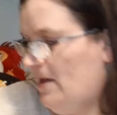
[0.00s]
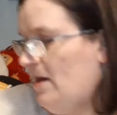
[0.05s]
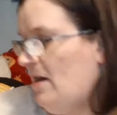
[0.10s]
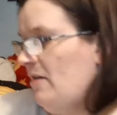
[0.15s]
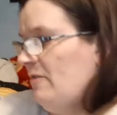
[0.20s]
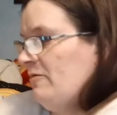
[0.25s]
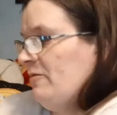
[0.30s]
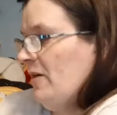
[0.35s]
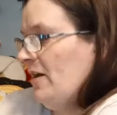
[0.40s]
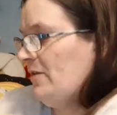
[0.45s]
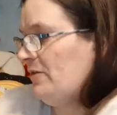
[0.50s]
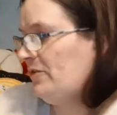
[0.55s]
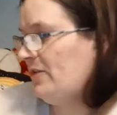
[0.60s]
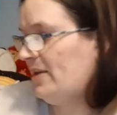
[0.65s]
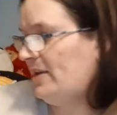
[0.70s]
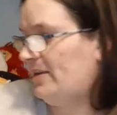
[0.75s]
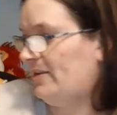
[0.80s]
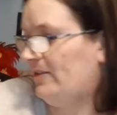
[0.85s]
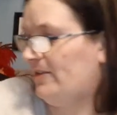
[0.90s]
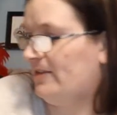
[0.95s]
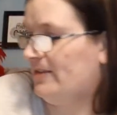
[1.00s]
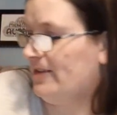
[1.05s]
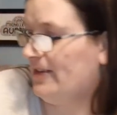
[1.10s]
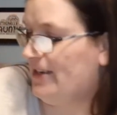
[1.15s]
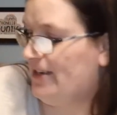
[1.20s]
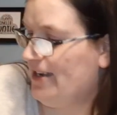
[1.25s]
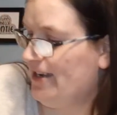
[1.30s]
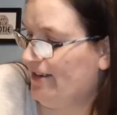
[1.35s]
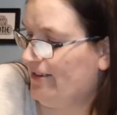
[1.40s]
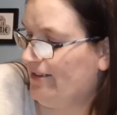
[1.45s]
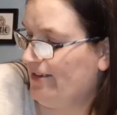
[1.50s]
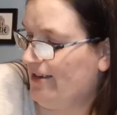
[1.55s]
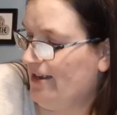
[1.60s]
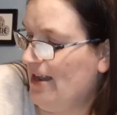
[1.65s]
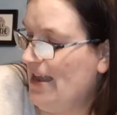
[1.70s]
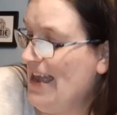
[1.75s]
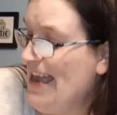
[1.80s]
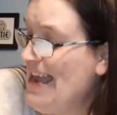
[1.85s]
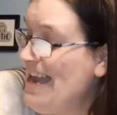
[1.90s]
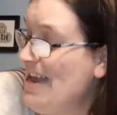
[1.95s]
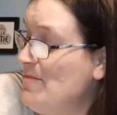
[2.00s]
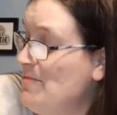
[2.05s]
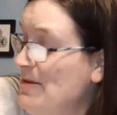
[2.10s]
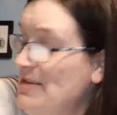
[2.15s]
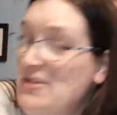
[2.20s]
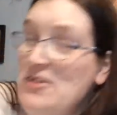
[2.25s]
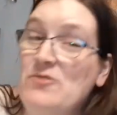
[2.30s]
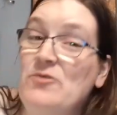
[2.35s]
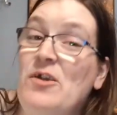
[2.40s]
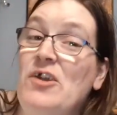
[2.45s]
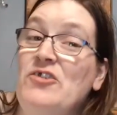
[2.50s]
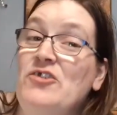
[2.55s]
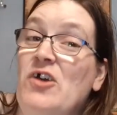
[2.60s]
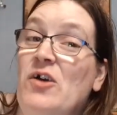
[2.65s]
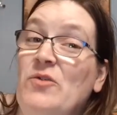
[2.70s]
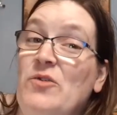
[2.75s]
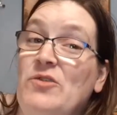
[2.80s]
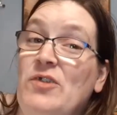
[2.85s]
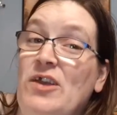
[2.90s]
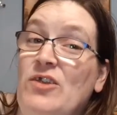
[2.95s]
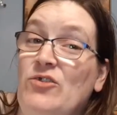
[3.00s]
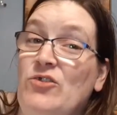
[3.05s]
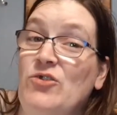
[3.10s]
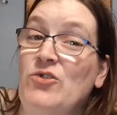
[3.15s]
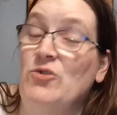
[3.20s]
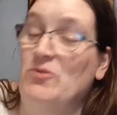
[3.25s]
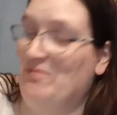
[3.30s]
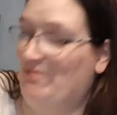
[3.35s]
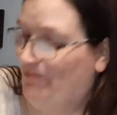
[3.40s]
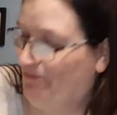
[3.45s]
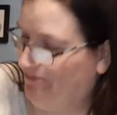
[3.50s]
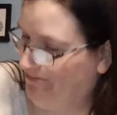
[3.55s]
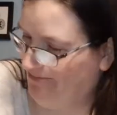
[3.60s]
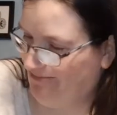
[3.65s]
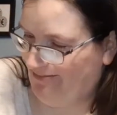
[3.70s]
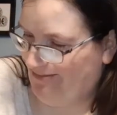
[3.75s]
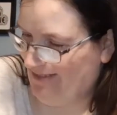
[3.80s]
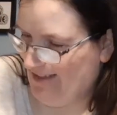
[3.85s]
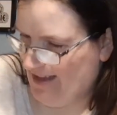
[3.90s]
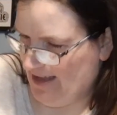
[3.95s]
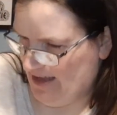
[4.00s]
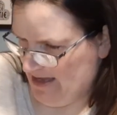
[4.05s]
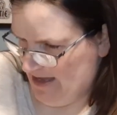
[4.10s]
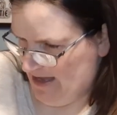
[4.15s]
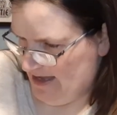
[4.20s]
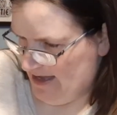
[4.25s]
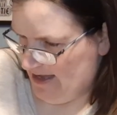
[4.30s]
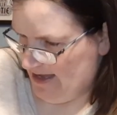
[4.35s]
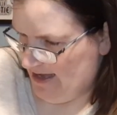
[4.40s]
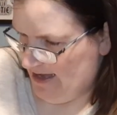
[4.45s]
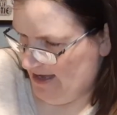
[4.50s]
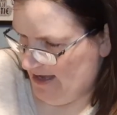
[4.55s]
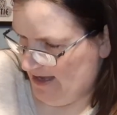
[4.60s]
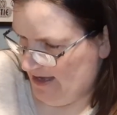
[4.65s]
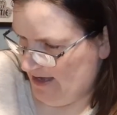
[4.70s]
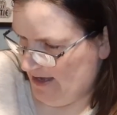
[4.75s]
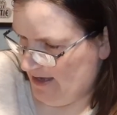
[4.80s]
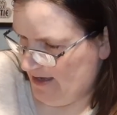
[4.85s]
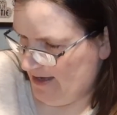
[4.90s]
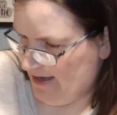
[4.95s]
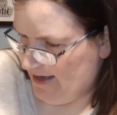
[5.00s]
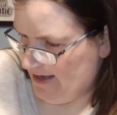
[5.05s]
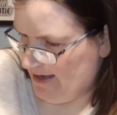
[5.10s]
of five seconds until it kicks in. Minty fresh aftertaste too. Uh,